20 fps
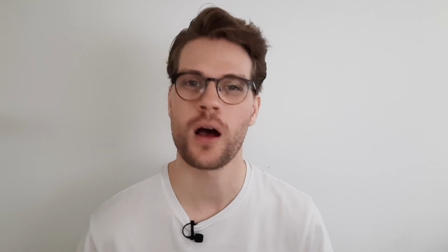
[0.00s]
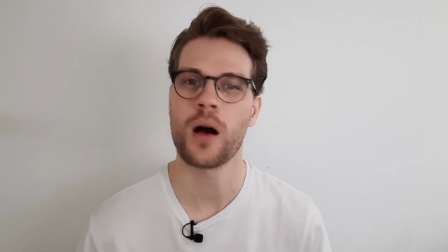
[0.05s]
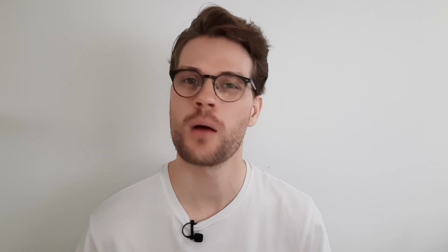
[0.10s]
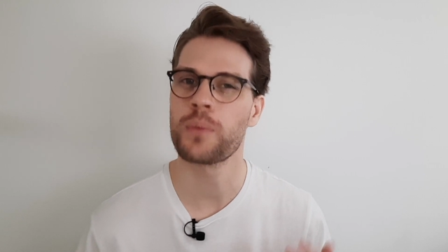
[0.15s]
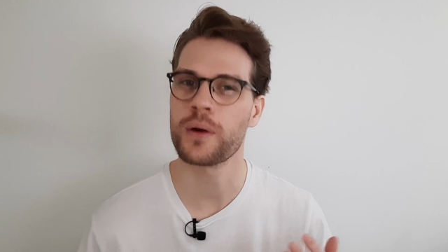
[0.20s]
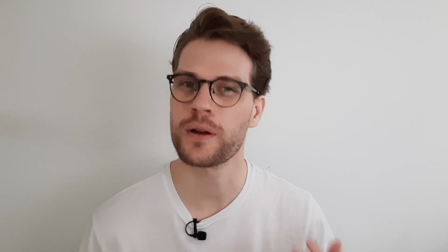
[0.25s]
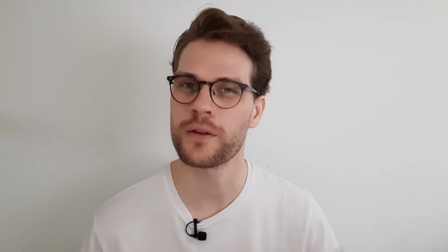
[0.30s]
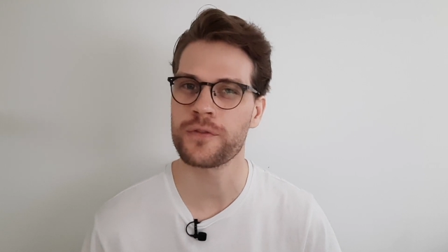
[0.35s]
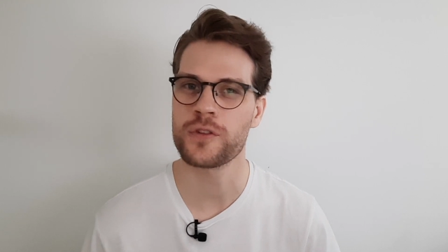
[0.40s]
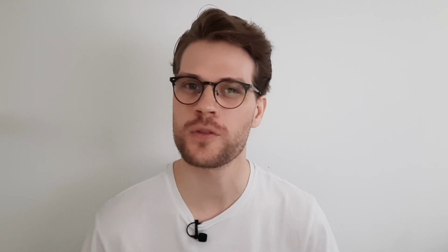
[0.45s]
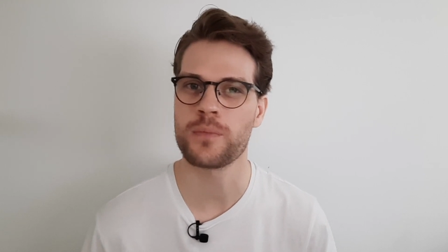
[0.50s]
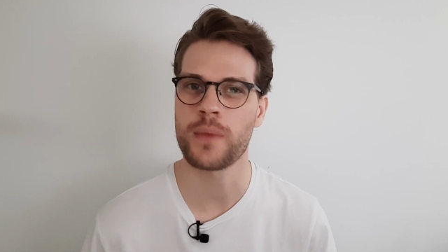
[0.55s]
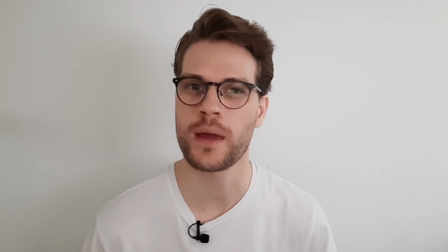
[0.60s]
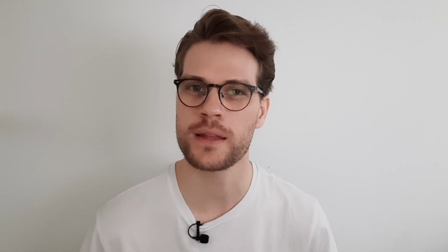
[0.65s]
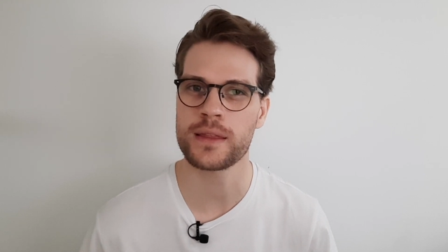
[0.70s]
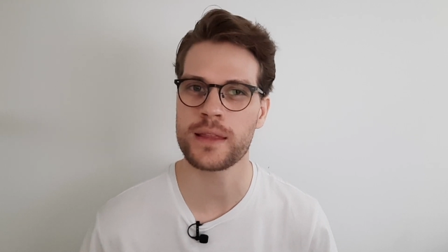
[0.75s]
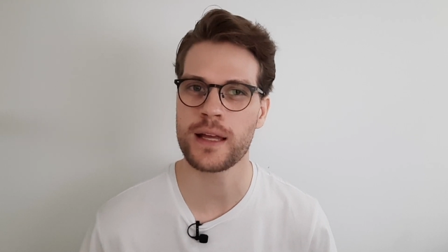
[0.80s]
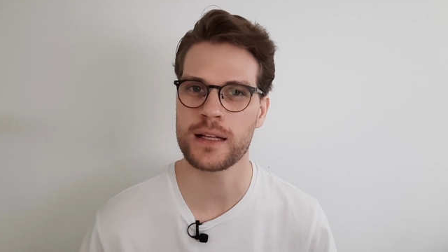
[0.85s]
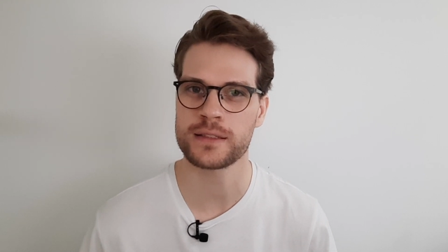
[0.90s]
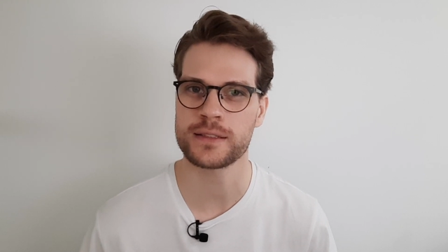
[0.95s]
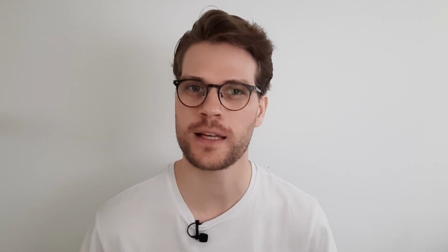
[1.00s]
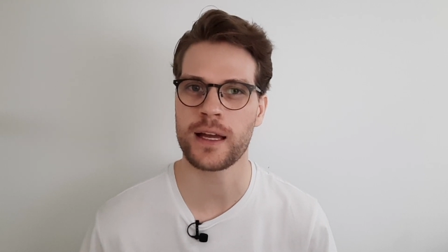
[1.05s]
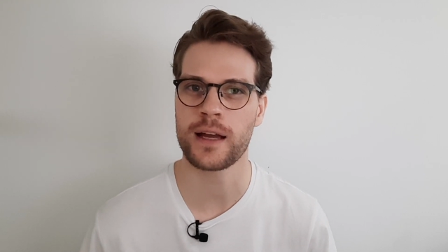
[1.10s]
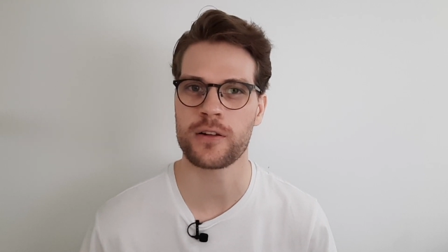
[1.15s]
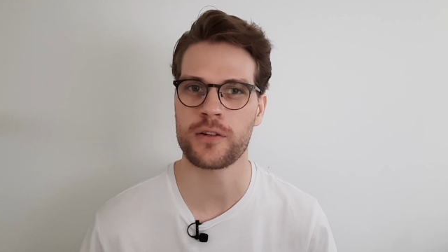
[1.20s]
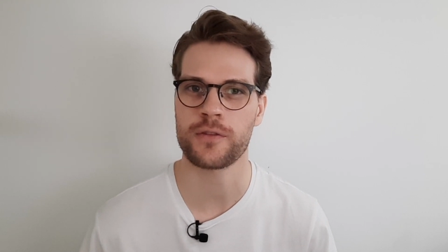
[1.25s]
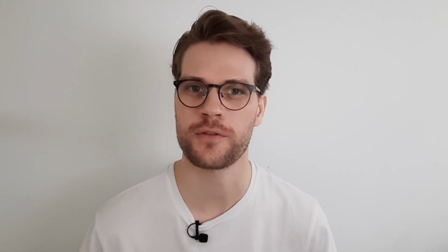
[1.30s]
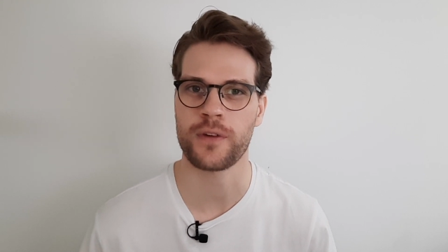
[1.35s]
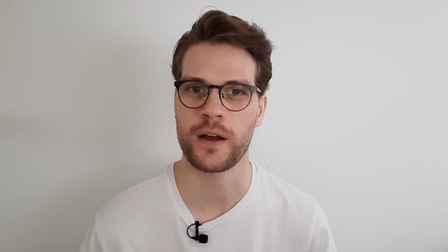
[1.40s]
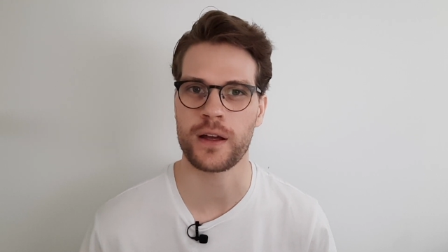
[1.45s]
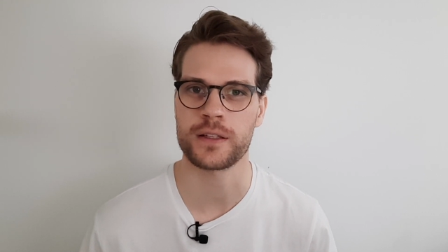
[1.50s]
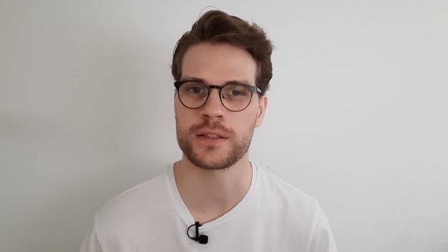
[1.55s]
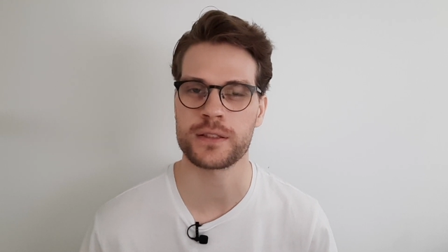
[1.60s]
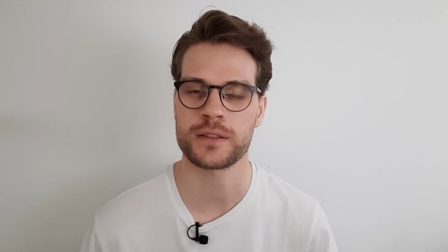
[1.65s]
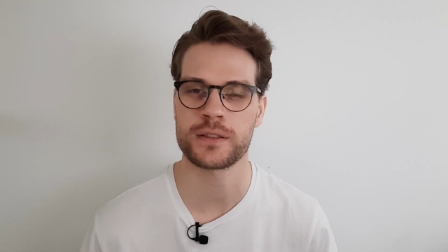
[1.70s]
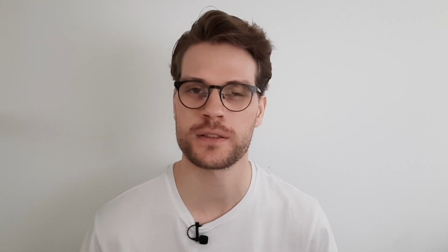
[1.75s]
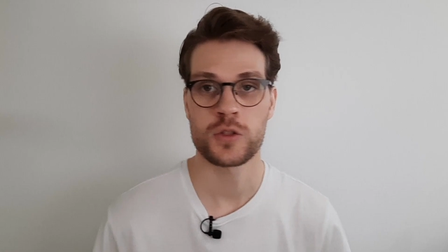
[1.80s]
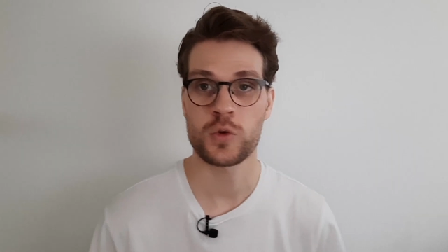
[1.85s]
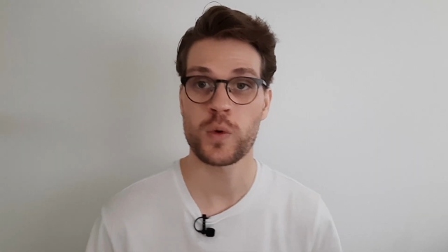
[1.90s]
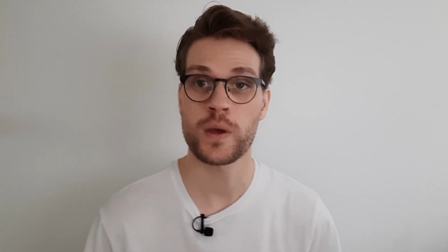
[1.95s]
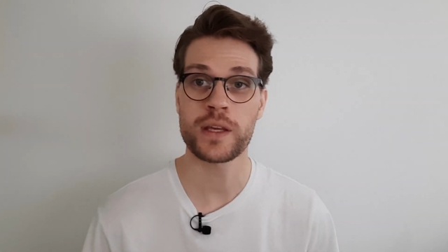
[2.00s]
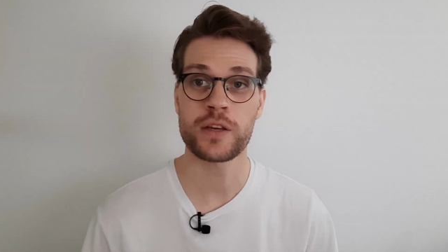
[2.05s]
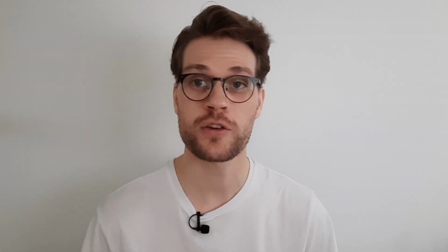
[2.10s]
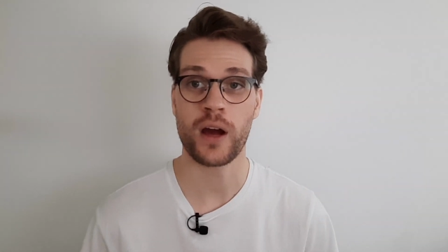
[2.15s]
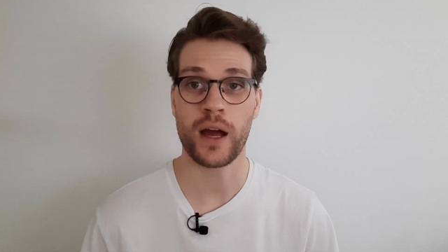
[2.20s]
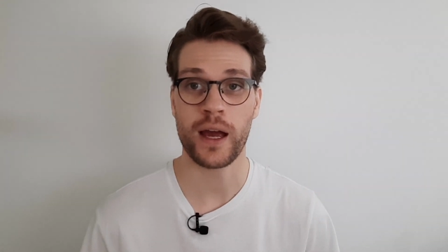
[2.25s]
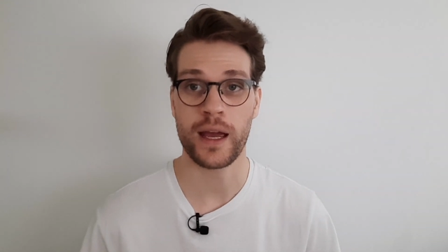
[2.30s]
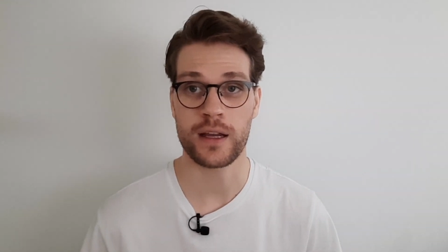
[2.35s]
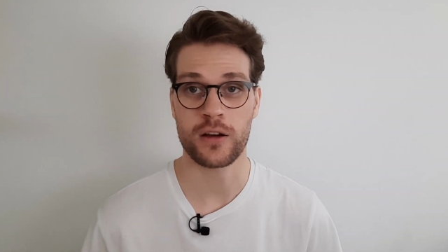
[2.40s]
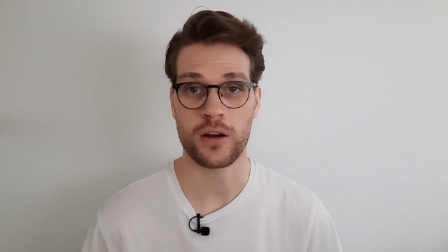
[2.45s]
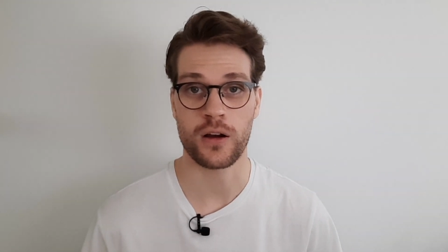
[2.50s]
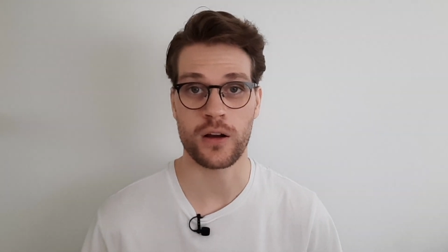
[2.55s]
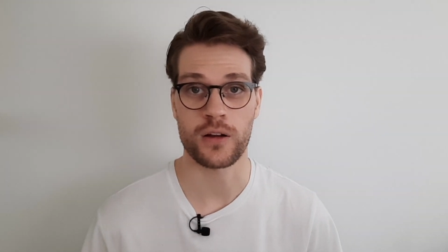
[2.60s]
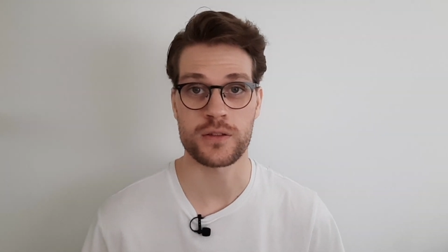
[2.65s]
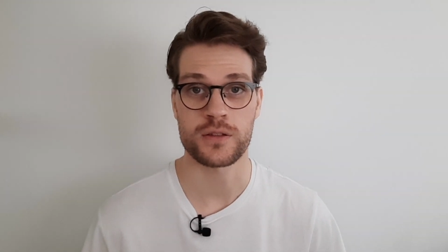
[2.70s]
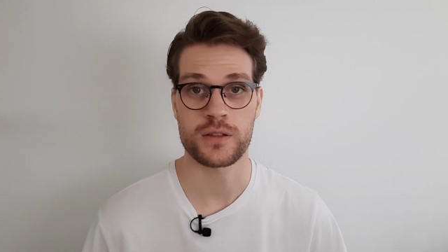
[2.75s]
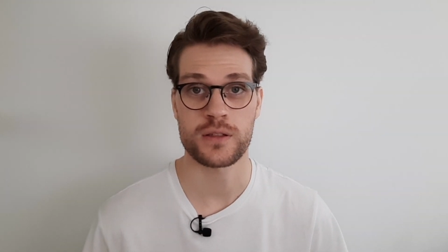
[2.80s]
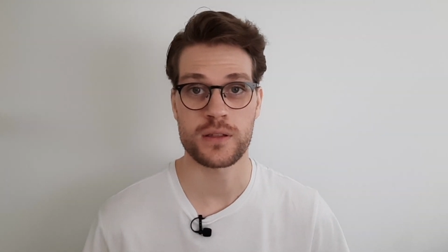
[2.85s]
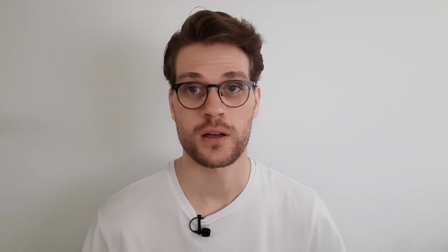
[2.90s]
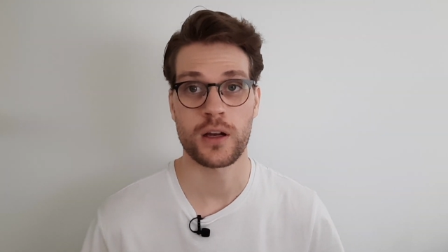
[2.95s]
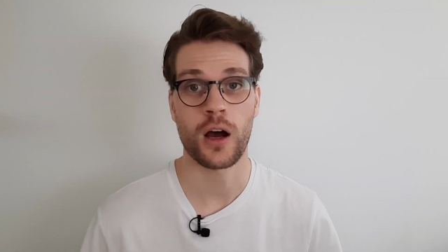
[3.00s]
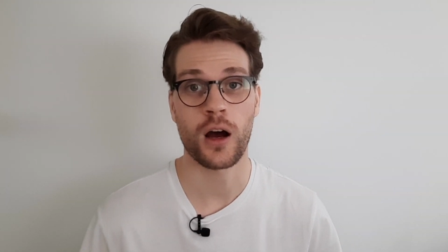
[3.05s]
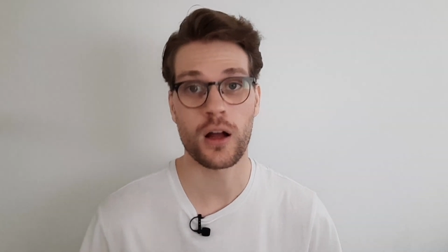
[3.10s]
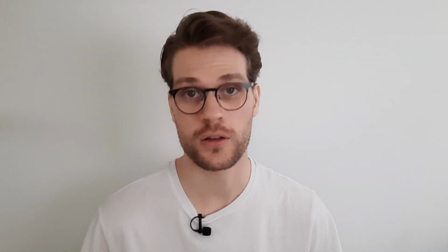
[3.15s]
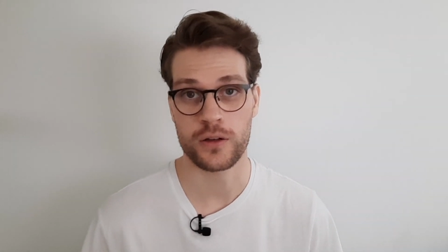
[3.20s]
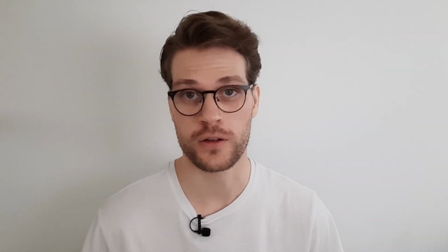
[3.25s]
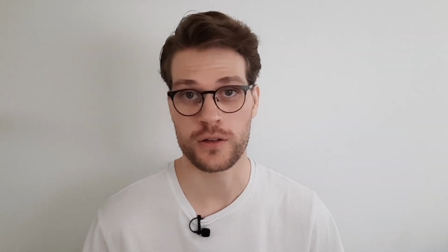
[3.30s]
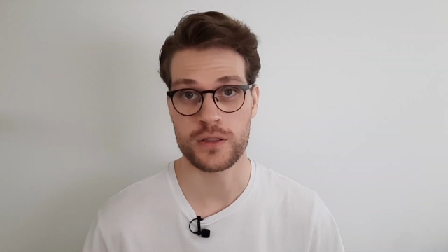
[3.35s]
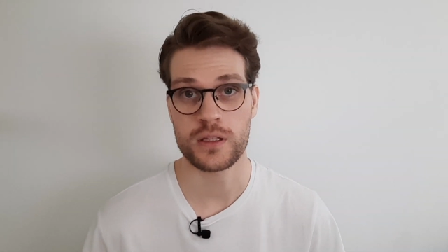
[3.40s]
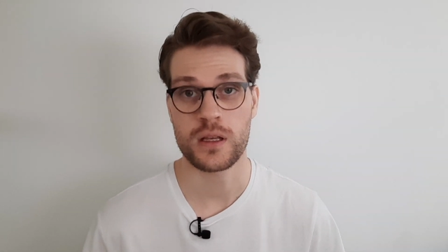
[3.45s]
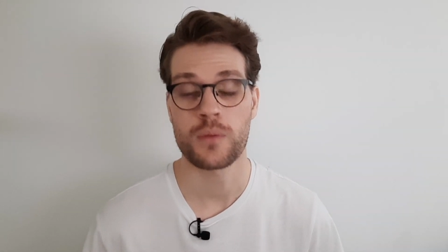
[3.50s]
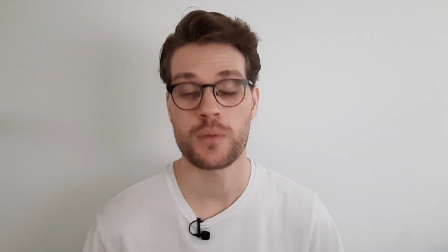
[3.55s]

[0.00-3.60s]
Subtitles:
But if you make that sacrifice, tweak your icons, colors,